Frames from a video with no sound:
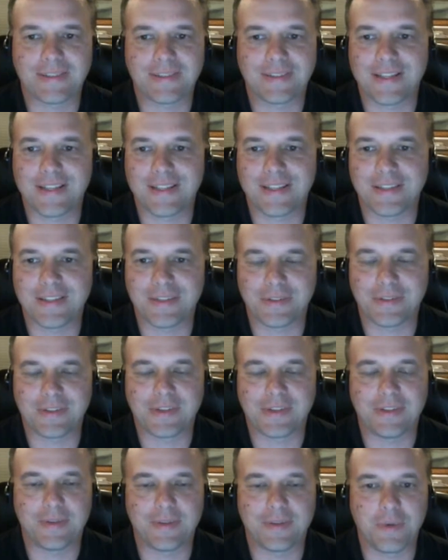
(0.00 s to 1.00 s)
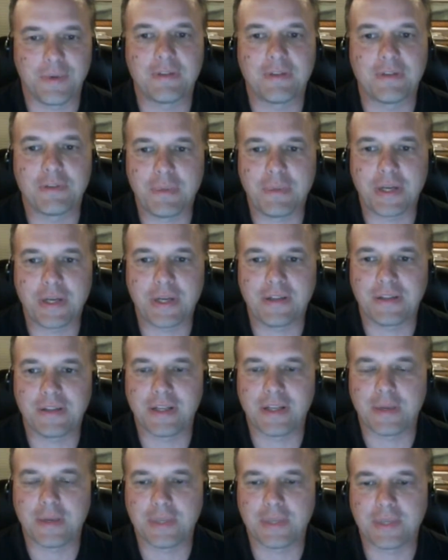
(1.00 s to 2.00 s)
saying, there's one of them I know they
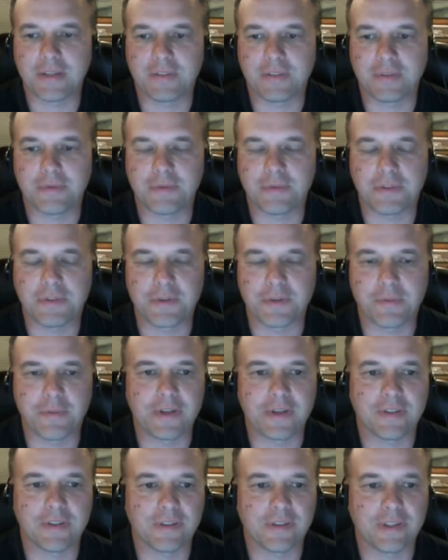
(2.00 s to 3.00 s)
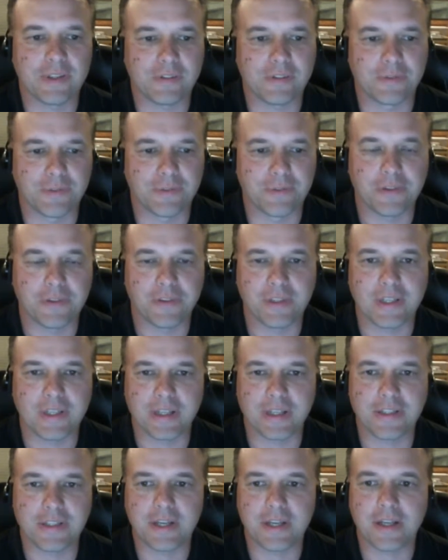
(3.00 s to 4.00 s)
updated some firmware, so that's the first thing
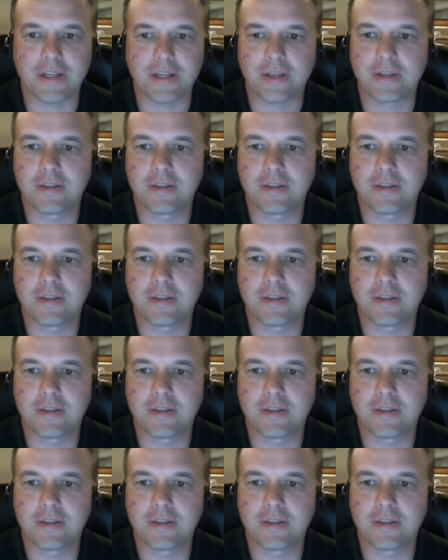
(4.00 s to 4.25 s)
I'd check.